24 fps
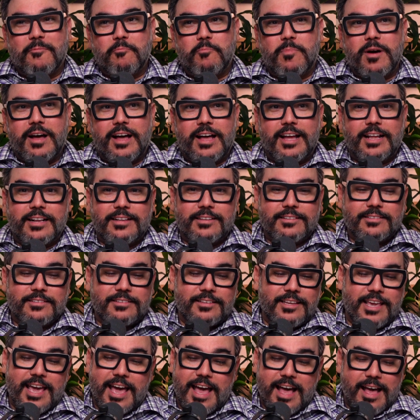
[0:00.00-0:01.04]
but
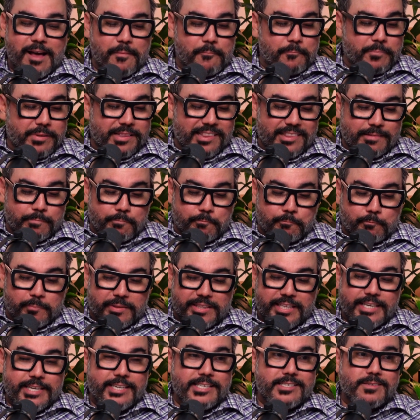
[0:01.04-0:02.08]
yeah,
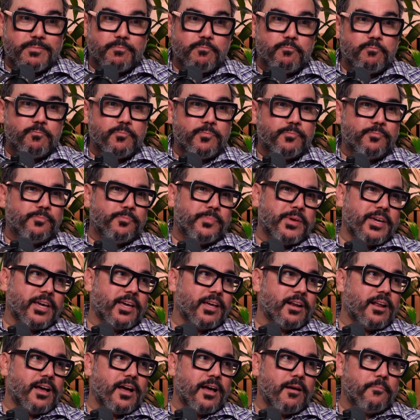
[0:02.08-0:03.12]
please pick
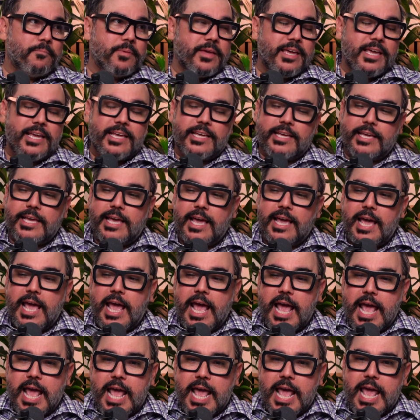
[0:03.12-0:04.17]
it up.
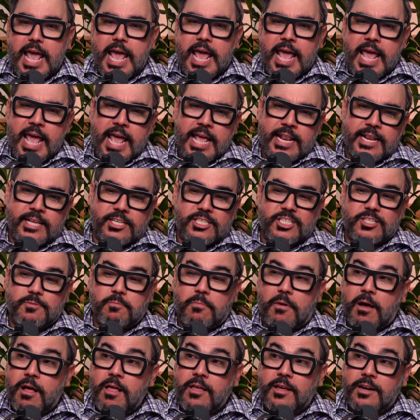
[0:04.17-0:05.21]
And it's
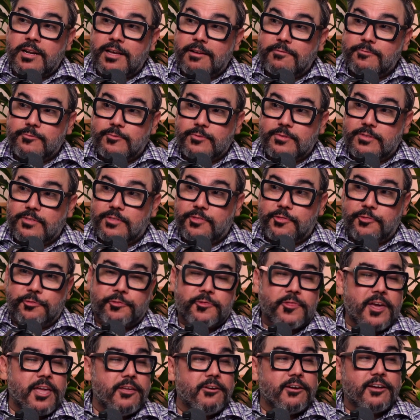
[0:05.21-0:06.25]
small enough
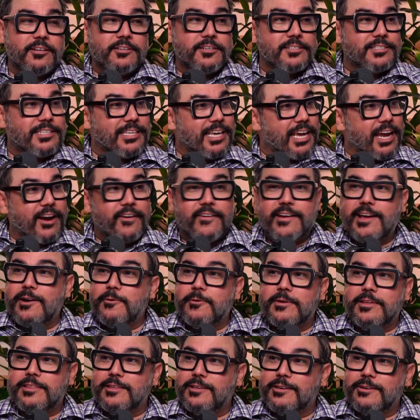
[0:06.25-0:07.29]
that you can just carry it
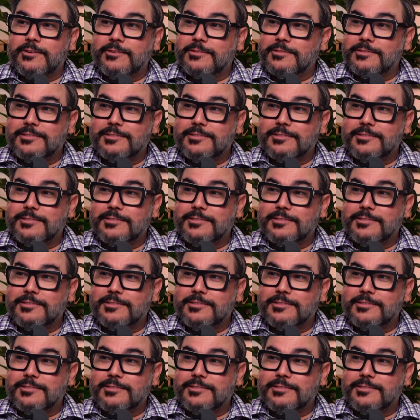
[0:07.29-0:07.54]
with you.